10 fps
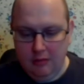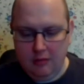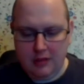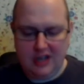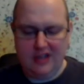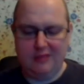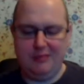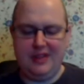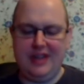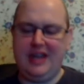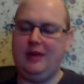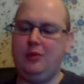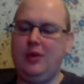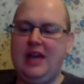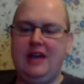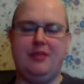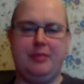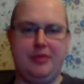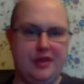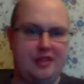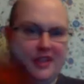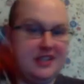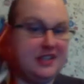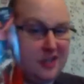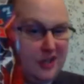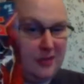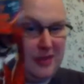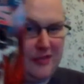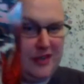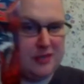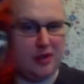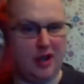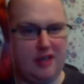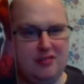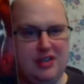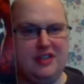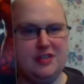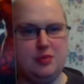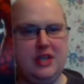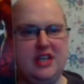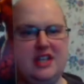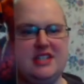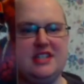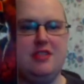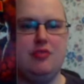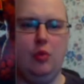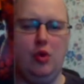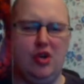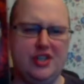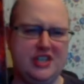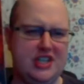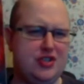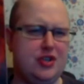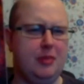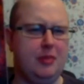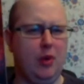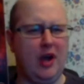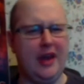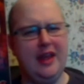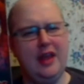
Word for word: Um, now we have the book. This is going to be the first book I read this week. It is Secret Wars, issue number one.